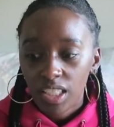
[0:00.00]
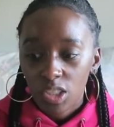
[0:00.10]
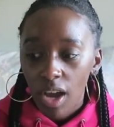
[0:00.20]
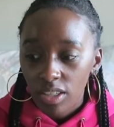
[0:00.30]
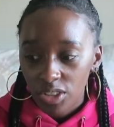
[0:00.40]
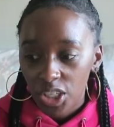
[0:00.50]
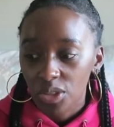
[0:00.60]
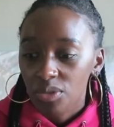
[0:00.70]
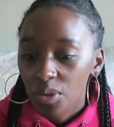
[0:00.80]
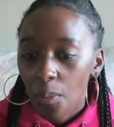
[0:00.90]
So I don't
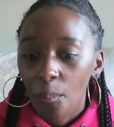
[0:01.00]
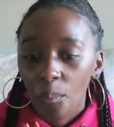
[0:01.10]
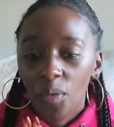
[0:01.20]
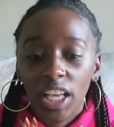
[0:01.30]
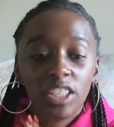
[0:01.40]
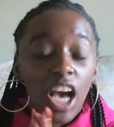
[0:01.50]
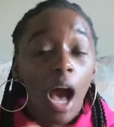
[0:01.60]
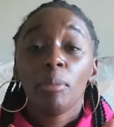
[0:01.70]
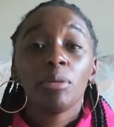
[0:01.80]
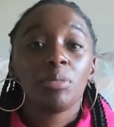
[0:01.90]
know.
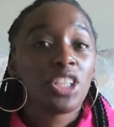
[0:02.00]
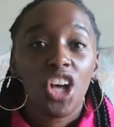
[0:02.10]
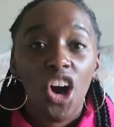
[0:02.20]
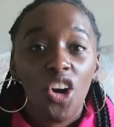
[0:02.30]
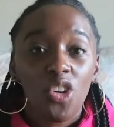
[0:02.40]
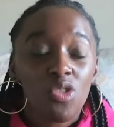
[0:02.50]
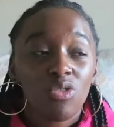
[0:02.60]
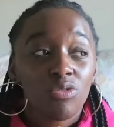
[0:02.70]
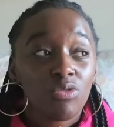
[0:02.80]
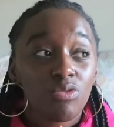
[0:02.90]
Comment below
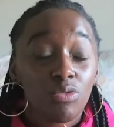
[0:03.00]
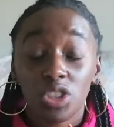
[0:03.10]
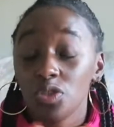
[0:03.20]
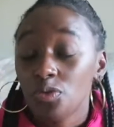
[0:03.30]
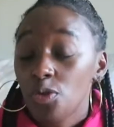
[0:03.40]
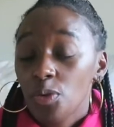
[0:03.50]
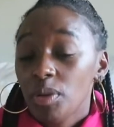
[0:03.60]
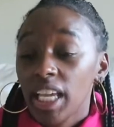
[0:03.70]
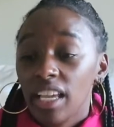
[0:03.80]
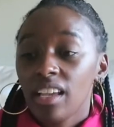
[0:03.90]
for
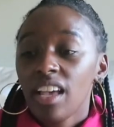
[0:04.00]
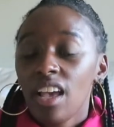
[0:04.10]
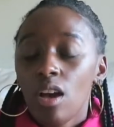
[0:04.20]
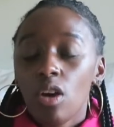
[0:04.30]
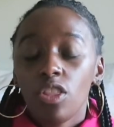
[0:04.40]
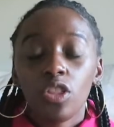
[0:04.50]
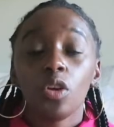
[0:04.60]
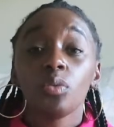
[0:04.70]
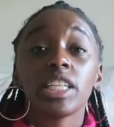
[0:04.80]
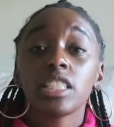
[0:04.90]
me
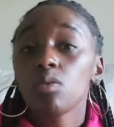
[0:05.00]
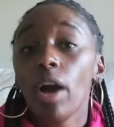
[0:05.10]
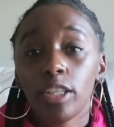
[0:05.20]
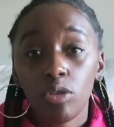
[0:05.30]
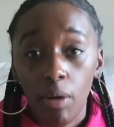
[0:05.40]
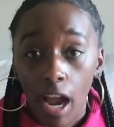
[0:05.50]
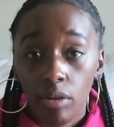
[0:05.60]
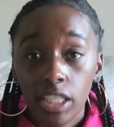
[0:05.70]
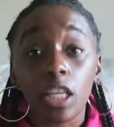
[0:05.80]
the reason why you pirate.